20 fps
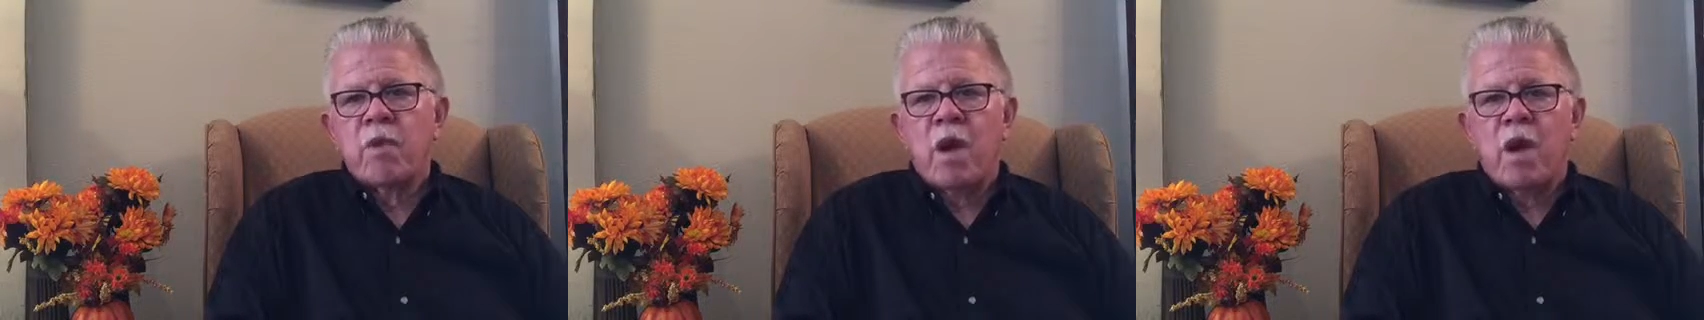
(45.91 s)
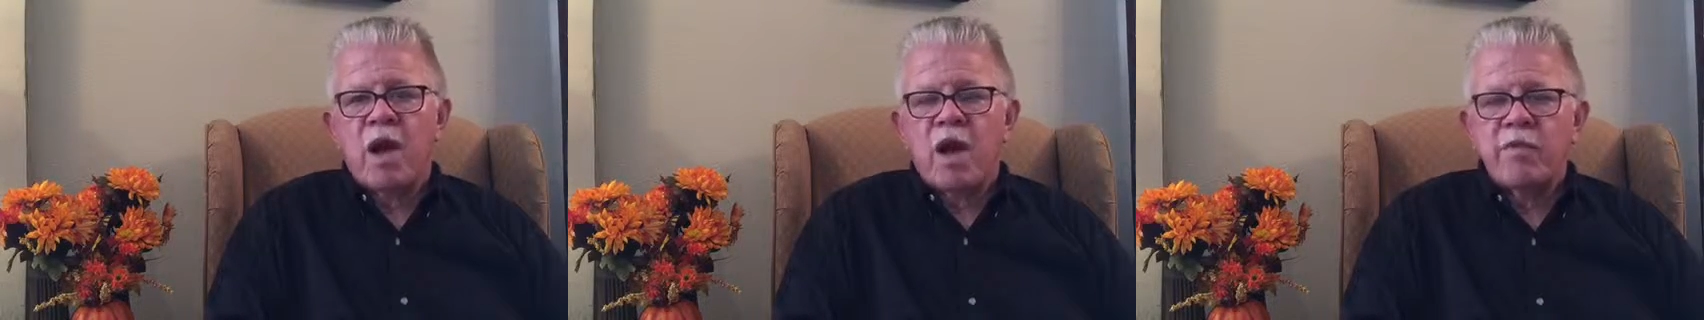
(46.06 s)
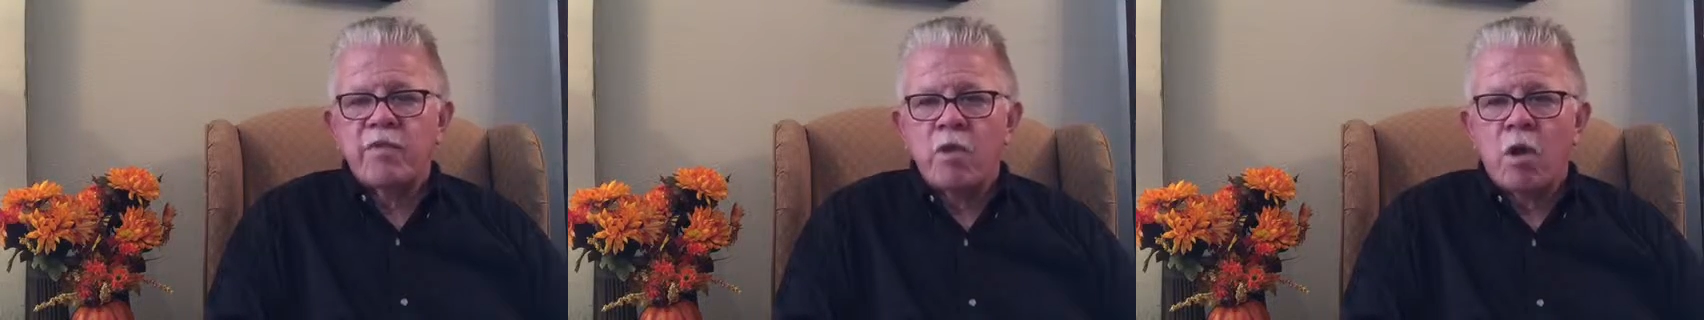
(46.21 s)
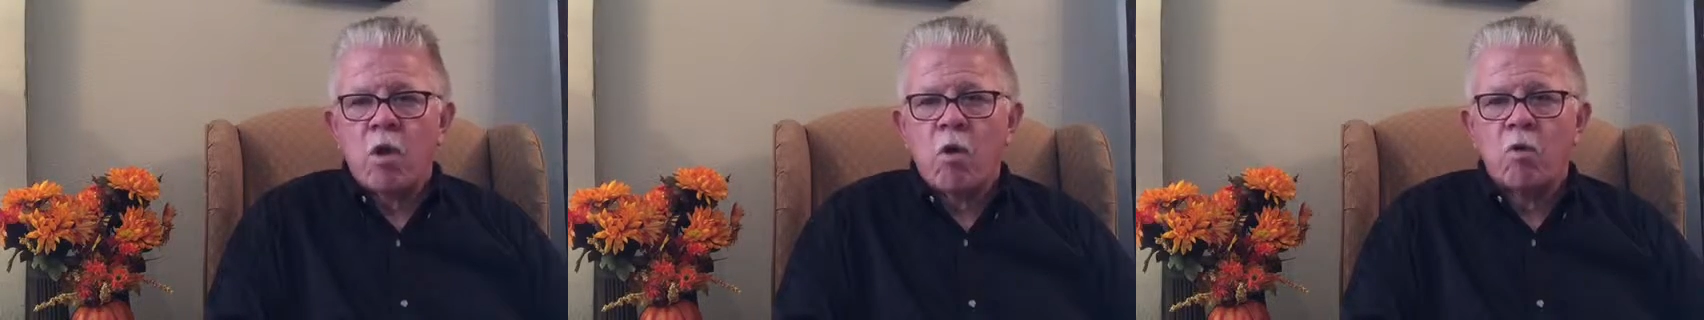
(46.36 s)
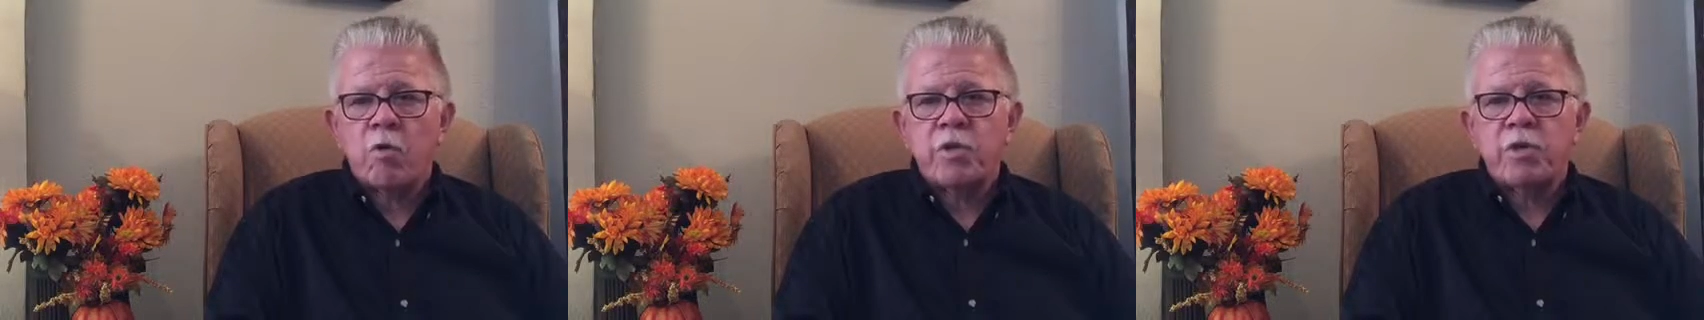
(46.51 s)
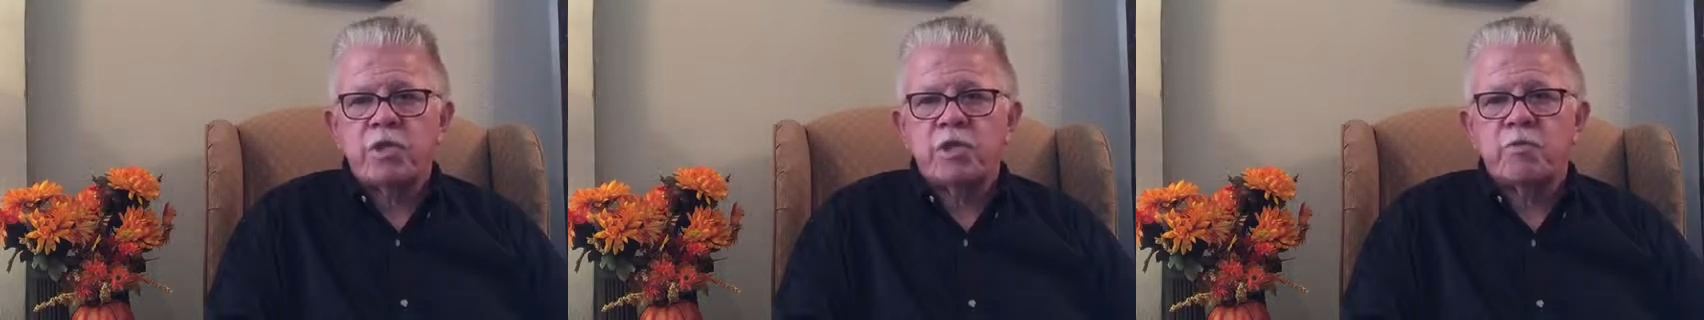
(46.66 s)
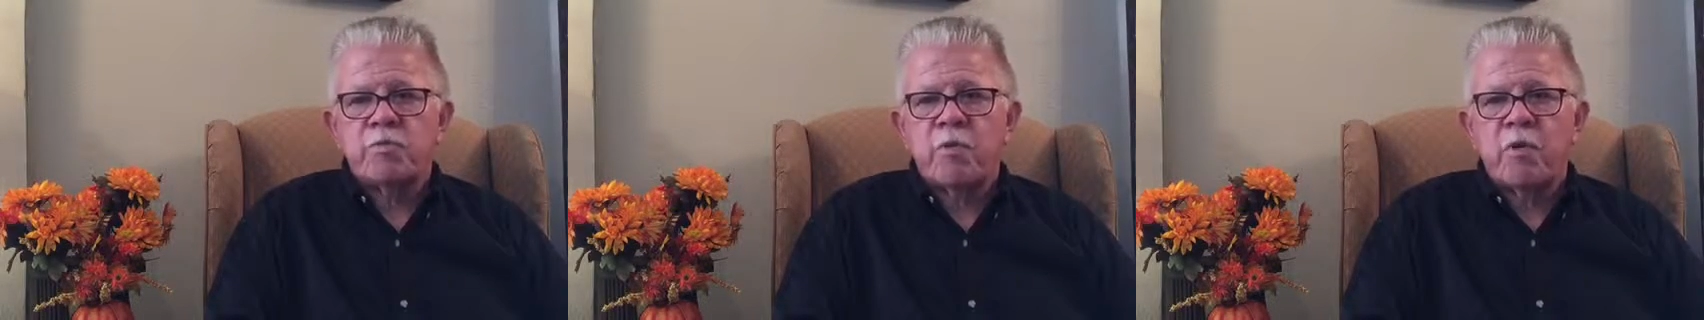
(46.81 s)
Behind the
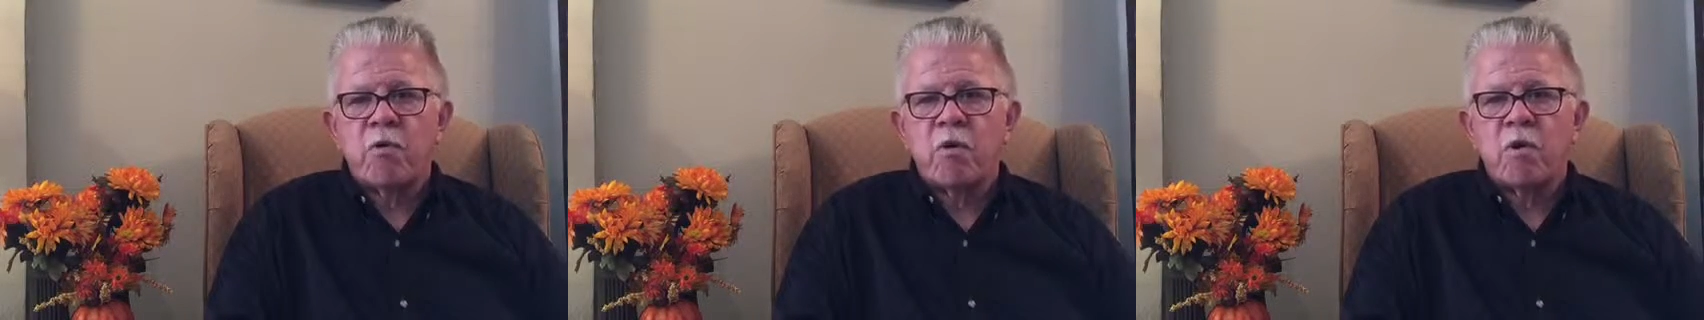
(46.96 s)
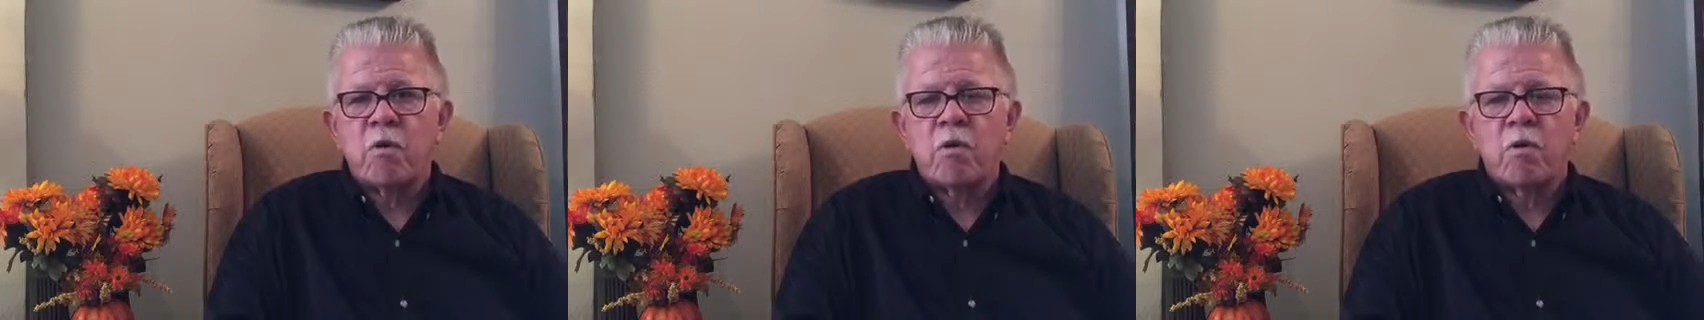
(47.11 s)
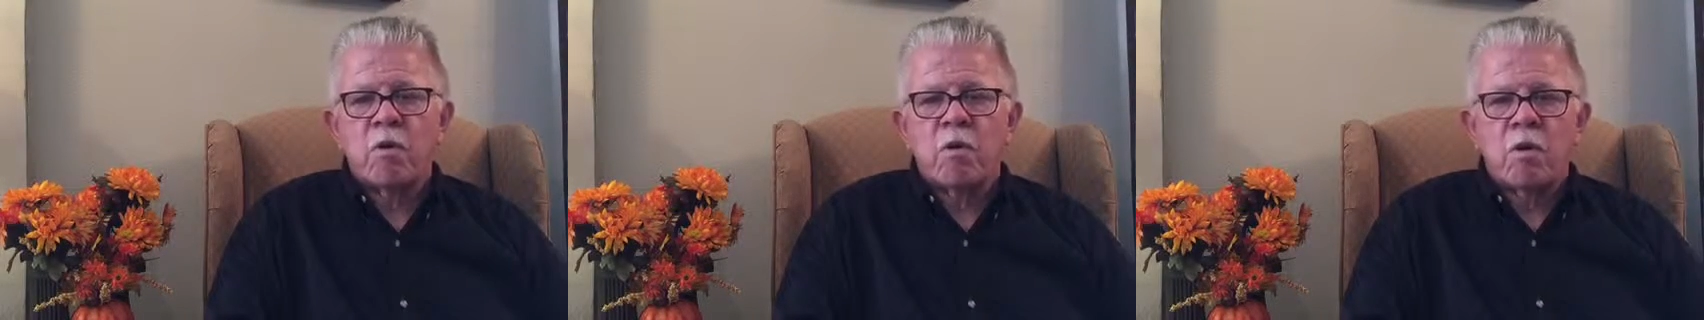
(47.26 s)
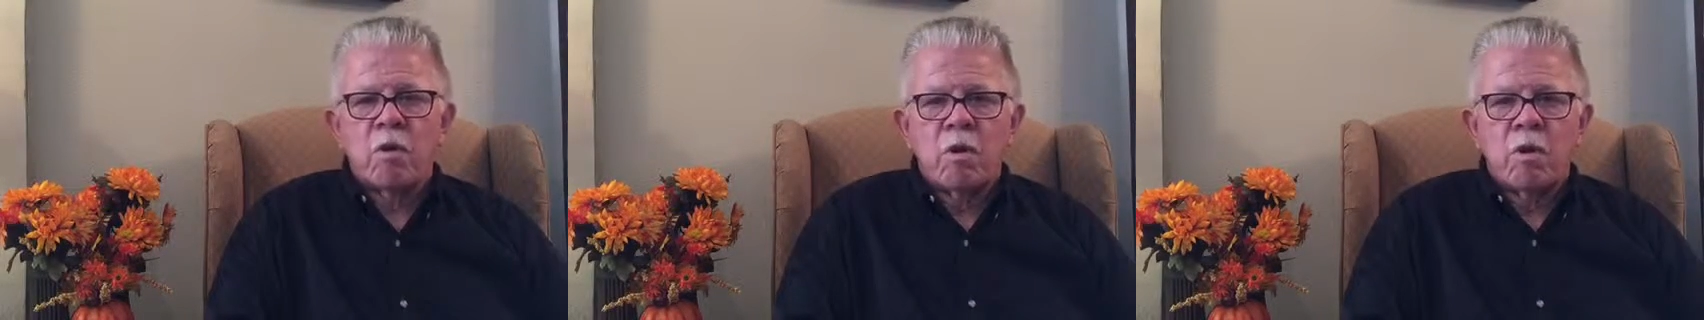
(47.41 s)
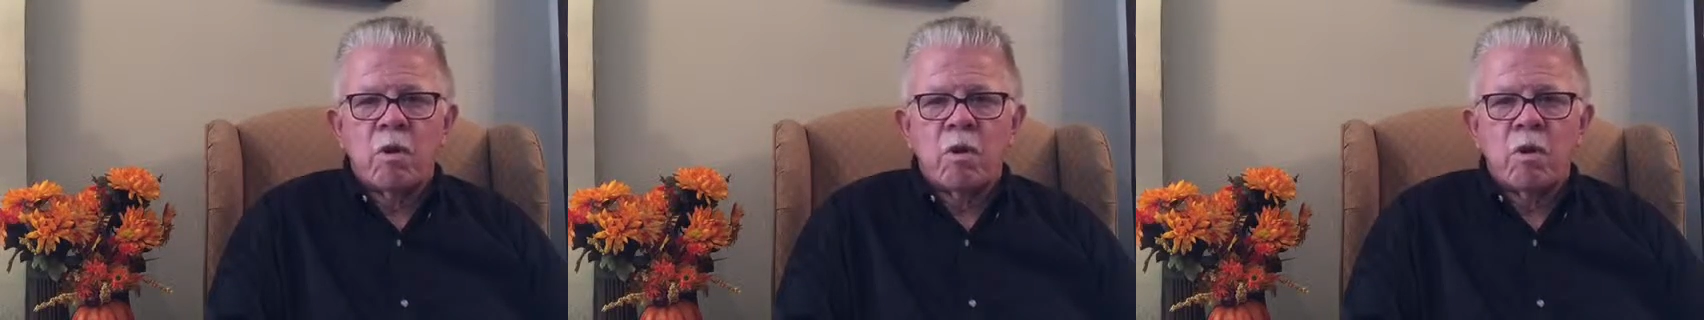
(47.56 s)
Holy Spirit